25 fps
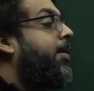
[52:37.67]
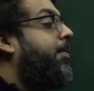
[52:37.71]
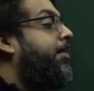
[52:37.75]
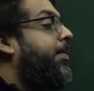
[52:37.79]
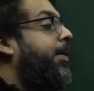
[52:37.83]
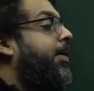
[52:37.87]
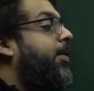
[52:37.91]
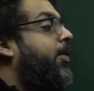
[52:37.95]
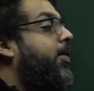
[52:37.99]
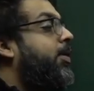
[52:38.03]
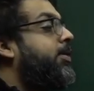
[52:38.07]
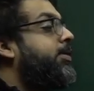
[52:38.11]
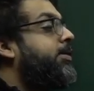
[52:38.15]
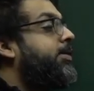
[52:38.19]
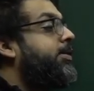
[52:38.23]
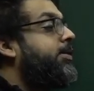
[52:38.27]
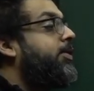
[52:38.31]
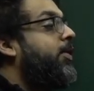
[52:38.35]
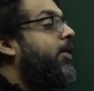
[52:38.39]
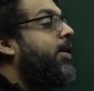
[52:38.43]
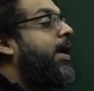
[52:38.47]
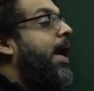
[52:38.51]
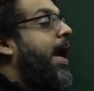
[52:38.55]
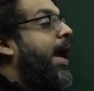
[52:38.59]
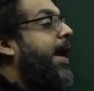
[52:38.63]
because
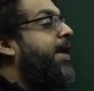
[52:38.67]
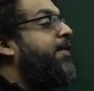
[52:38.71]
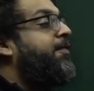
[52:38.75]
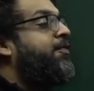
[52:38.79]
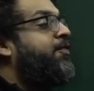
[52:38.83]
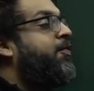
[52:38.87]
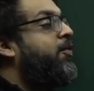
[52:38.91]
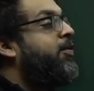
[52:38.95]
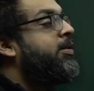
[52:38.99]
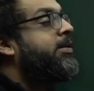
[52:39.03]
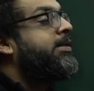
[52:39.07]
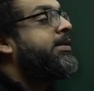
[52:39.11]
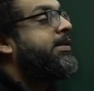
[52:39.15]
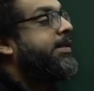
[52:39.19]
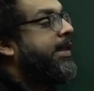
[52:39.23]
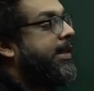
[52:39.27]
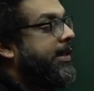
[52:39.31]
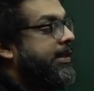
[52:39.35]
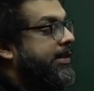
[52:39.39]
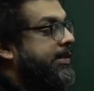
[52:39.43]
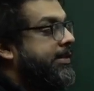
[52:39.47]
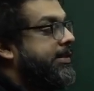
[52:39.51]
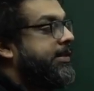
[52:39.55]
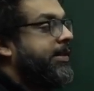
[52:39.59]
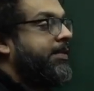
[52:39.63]
your iPhone
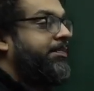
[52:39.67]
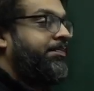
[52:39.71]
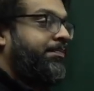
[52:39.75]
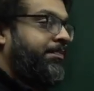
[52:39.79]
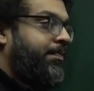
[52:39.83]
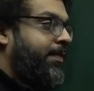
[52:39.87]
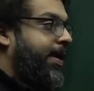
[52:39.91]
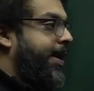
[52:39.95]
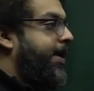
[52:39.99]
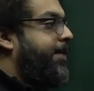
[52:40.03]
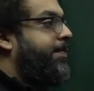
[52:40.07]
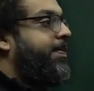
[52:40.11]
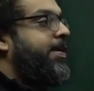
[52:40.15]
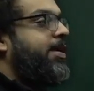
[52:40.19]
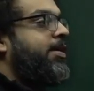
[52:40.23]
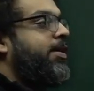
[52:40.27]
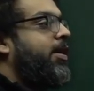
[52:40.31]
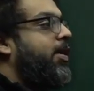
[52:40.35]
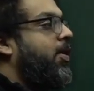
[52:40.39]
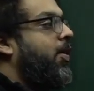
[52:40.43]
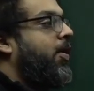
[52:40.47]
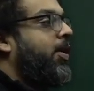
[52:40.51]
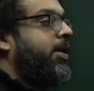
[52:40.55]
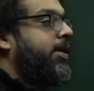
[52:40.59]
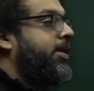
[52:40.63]
sales might be a
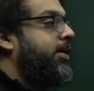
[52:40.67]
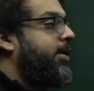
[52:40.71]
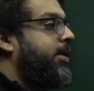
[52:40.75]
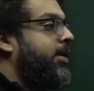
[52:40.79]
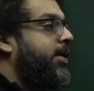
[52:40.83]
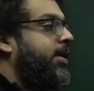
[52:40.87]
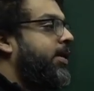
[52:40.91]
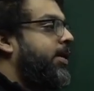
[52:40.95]
lot,